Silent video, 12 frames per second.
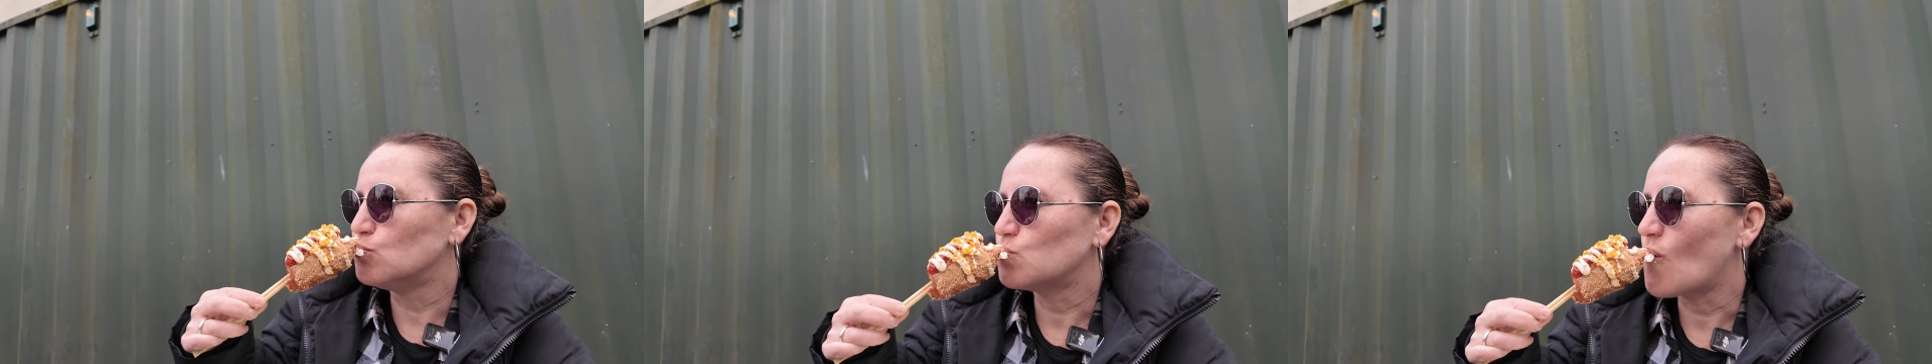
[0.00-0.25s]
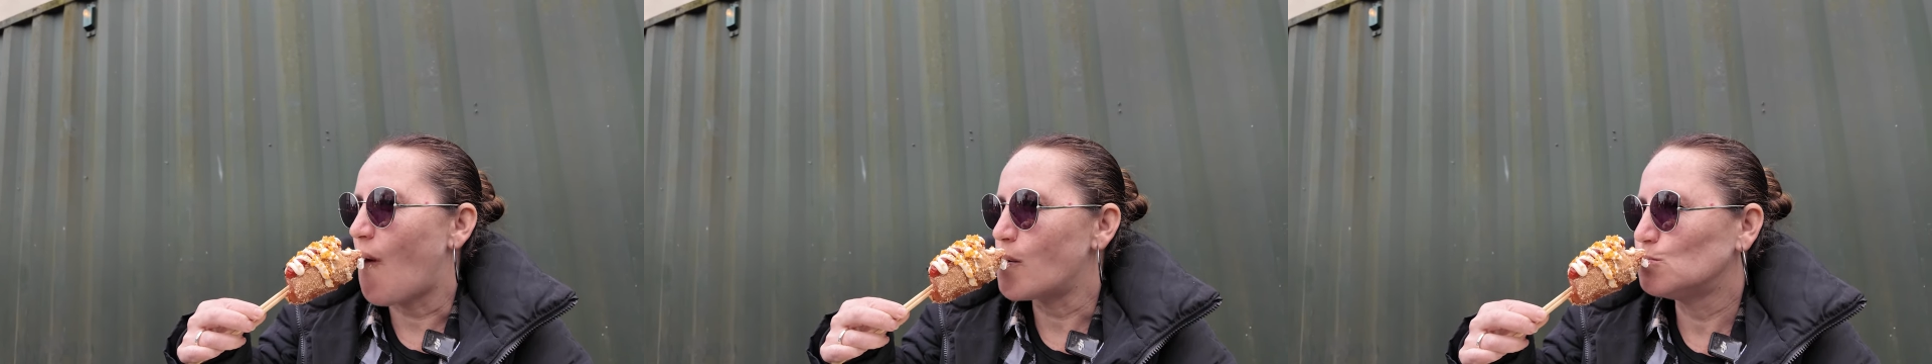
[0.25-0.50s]

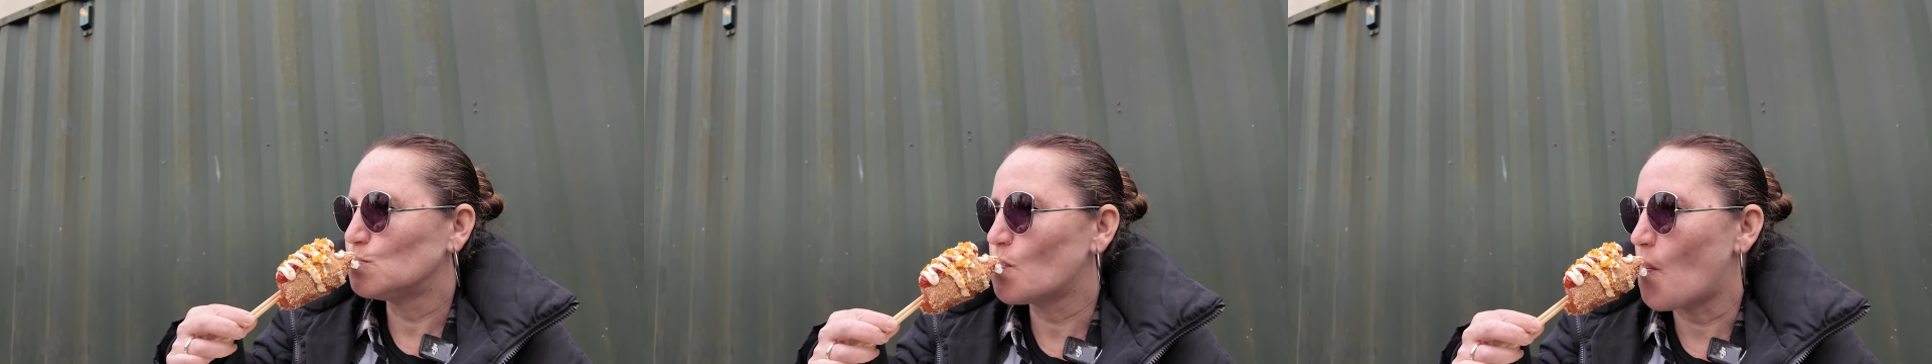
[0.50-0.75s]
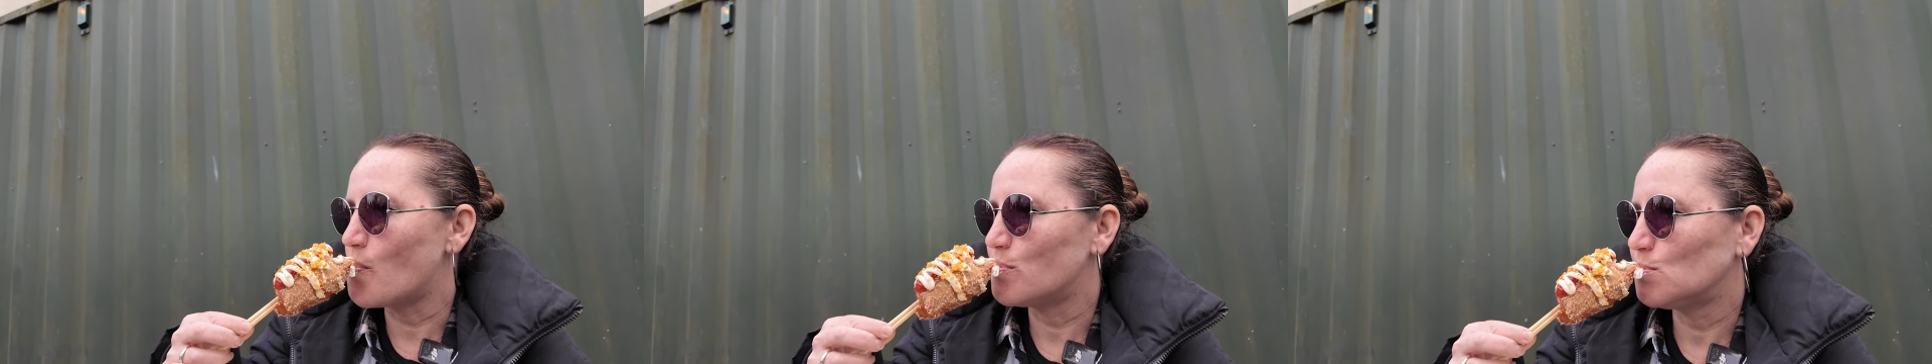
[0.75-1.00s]
Cheesy goodness.
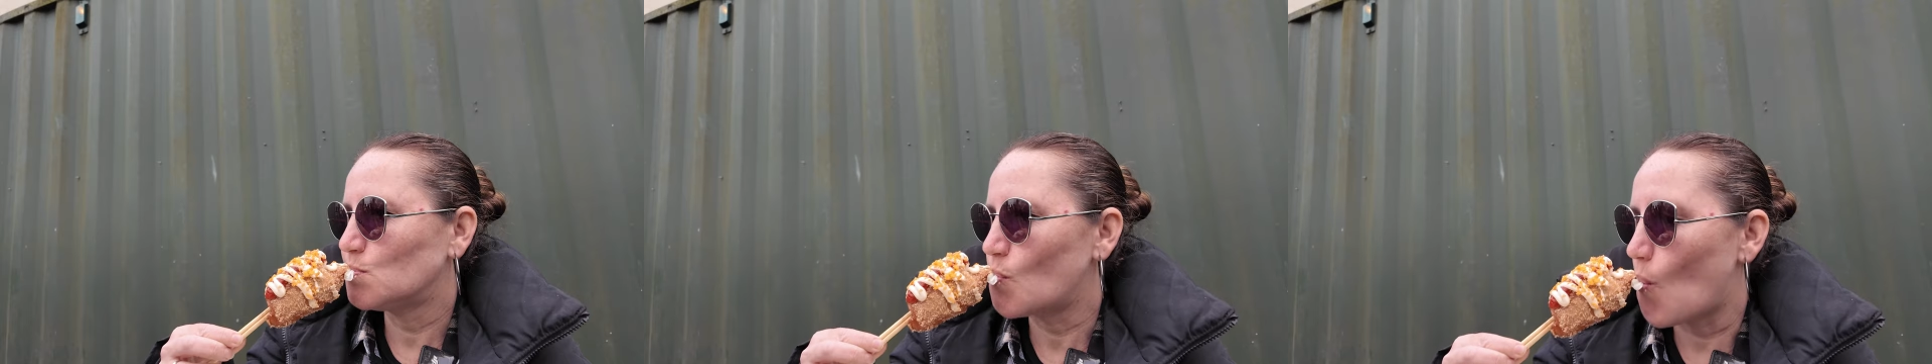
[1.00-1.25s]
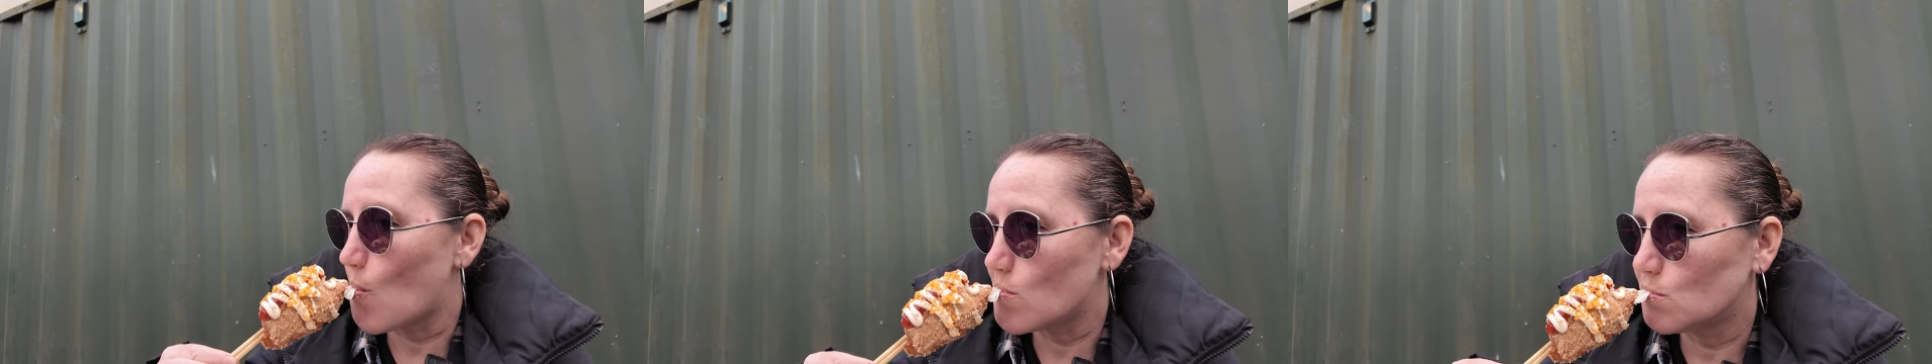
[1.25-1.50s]
Is it
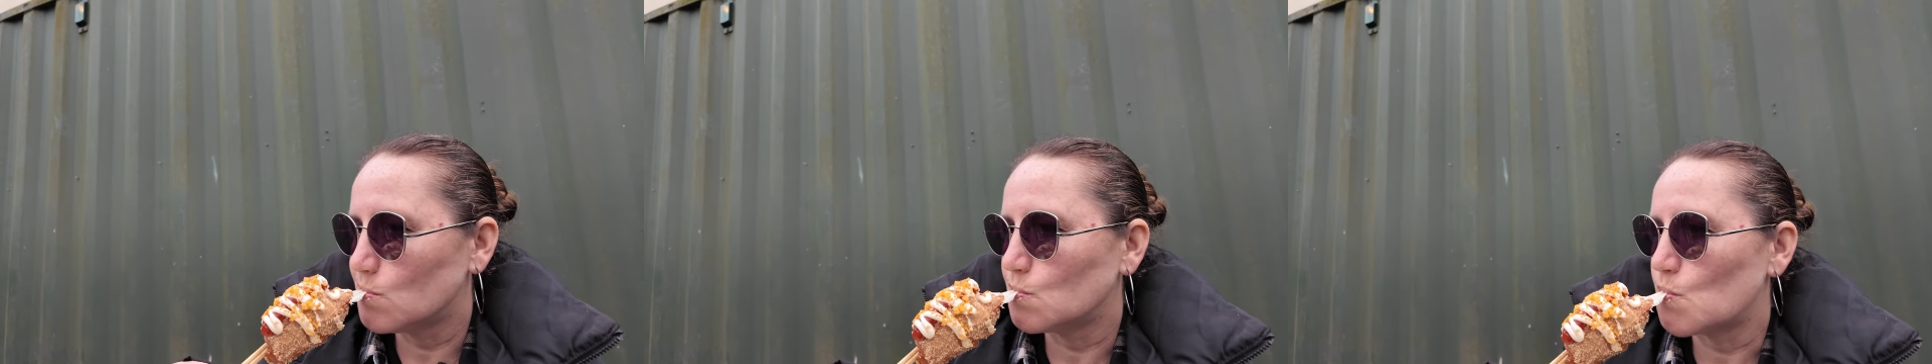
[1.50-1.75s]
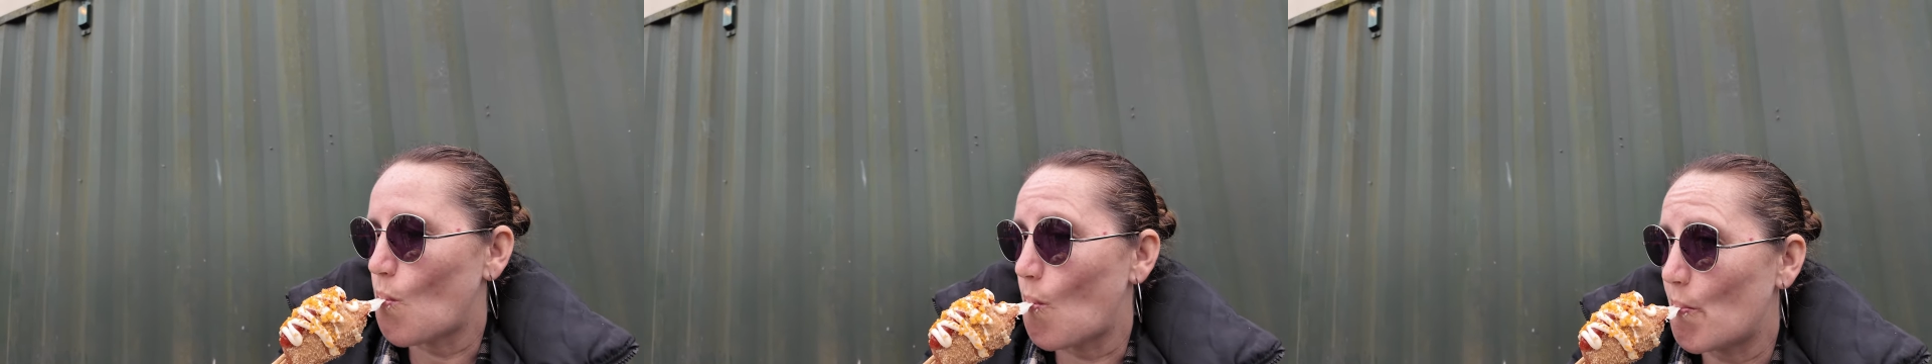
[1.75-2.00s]
nice?
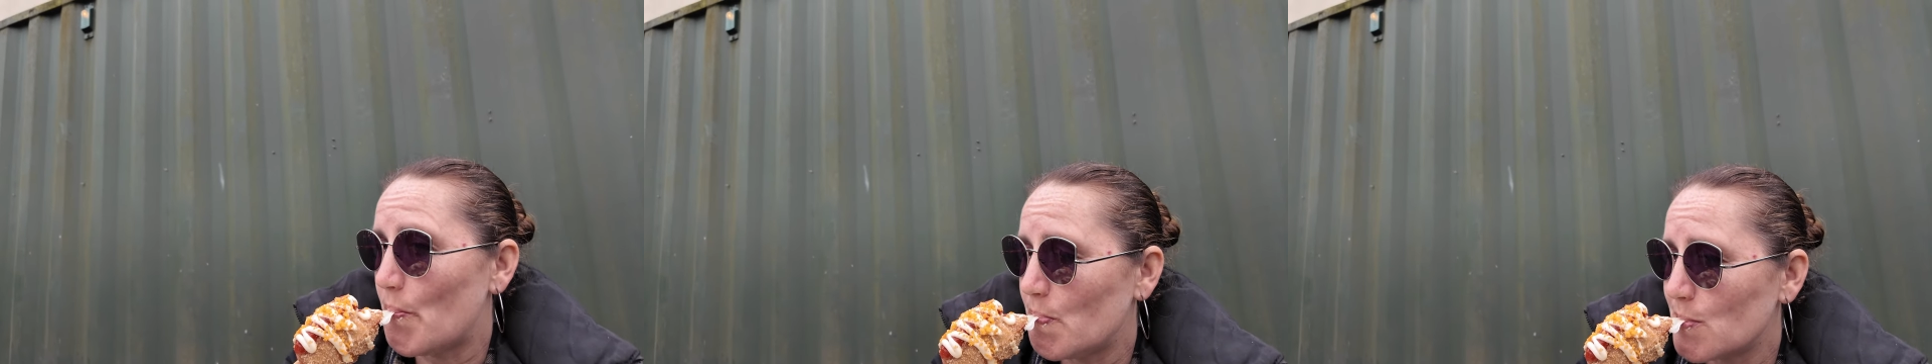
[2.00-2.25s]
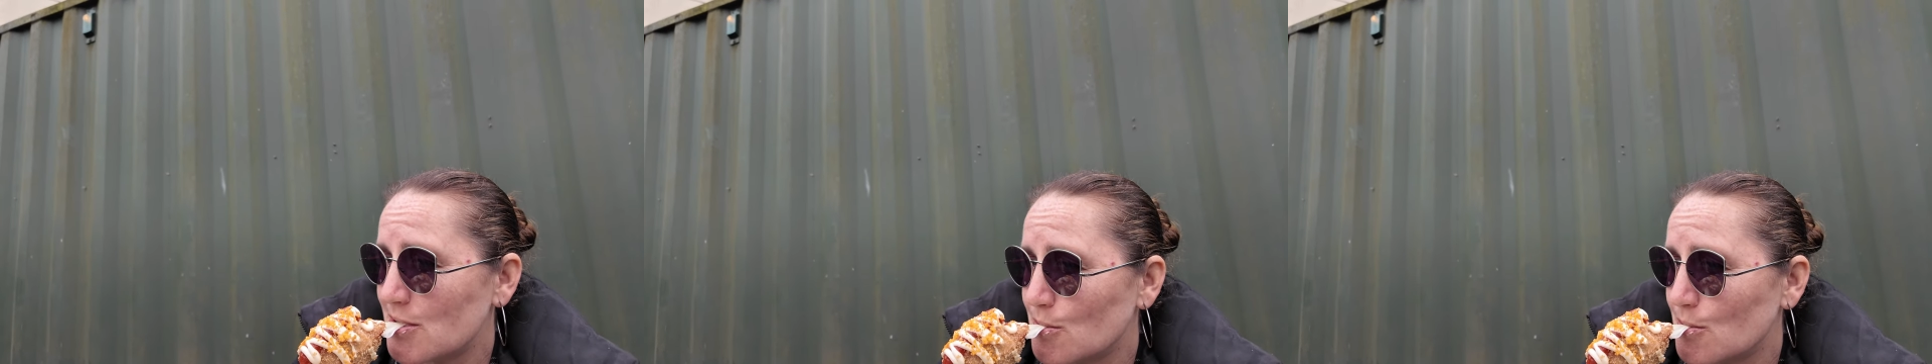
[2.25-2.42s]
Nod.